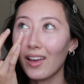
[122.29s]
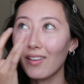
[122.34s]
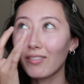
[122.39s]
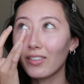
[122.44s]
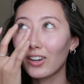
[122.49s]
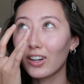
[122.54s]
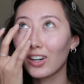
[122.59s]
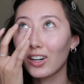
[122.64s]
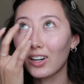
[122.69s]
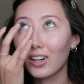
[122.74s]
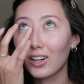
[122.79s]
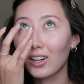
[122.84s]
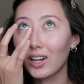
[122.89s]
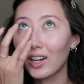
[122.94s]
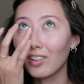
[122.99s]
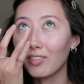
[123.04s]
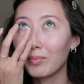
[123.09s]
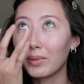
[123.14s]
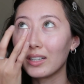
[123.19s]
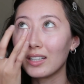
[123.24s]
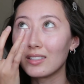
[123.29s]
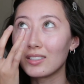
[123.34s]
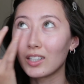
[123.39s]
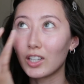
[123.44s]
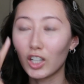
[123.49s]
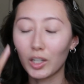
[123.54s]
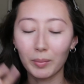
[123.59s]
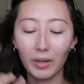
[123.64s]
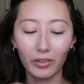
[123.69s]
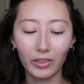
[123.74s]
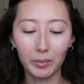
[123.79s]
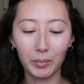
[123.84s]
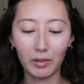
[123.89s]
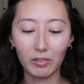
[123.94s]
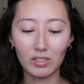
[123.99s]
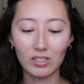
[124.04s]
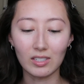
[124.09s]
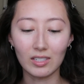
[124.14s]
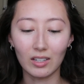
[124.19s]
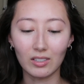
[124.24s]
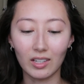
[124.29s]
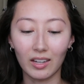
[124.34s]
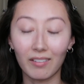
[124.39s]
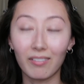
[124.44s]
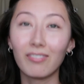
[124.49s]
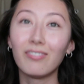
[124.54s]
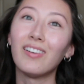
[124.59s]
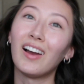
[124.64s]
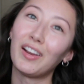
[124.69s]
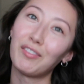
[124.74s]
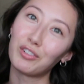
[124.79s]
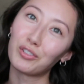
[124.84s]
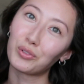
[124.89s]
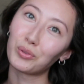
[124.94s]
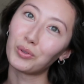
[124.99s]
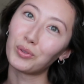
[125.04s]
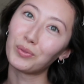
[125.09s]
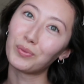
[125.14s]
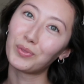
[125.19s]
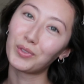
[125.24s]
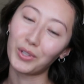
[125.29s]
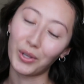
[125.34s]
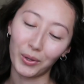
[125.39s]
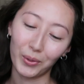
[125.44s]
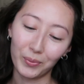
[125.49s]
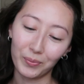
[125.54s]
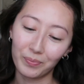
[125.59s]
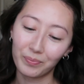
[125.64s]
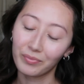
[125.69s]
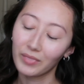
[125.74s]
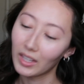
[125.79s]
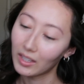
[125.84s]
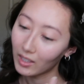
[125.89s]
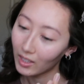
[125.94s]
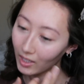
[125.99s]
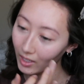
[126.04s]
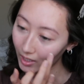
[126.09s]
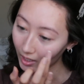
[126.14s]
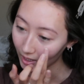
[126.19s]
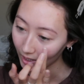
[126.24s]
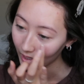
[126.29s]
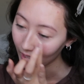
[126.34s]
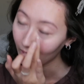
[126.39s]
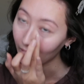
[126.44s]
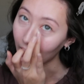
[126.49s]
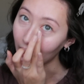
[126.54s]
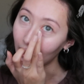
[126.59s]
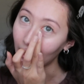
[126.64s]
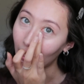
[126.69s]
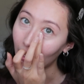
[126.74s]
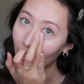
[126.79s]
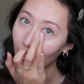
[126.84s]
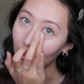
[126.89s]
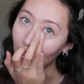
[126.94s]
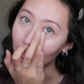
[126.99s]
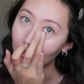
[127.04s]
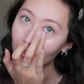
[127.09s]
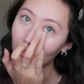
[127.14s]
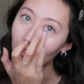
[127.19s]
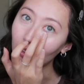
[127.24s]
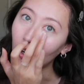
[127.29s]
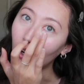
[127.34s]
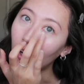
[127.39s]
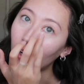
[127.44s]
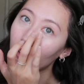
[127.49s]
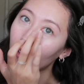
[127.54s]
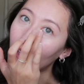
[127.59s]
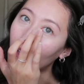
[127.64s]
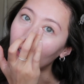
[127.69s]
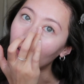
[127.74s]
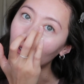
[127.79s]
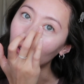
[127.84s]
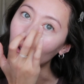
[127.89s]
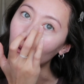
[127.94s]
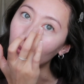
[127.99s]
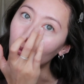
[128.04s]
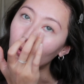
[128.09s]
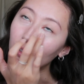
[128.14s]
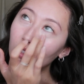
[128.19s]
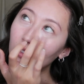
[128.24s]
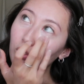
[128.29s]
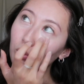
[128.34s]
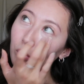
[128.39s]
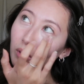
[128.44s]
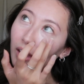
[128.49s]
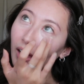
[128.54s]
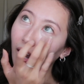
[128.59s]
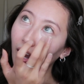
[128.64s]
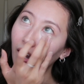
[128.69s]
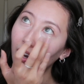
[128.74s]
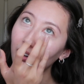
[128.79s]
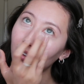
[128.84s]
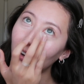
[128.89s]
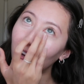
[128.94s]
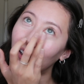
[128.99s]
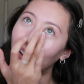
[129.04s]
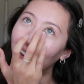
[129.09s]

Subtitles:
ever. I've been insecure about them ever since I was like 5 years old. So yeah, let's not get too into that.